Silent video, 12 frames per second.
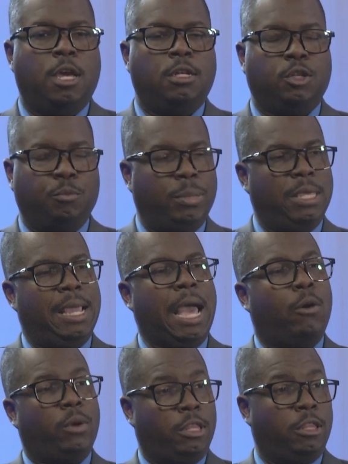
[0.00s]
to be
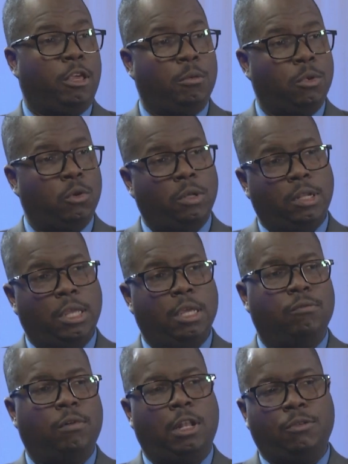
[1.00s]
out in the community
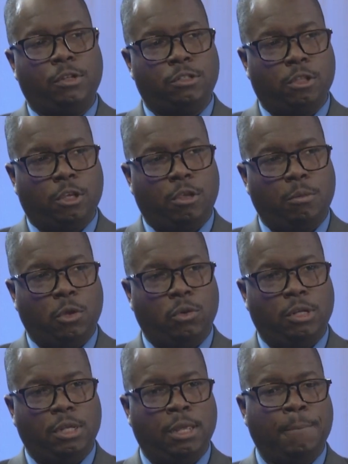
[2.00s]
and relevant to the
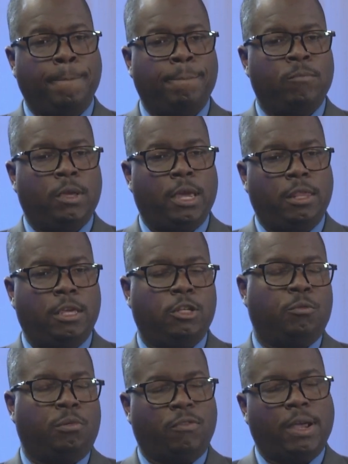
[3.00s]
community, and then
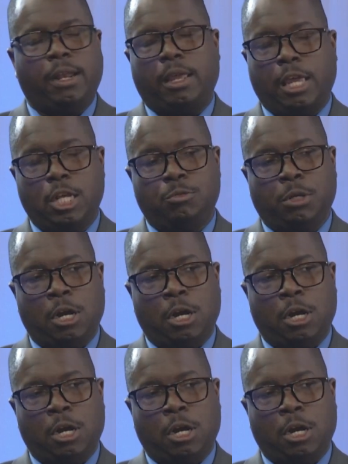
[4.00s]
to provide engagement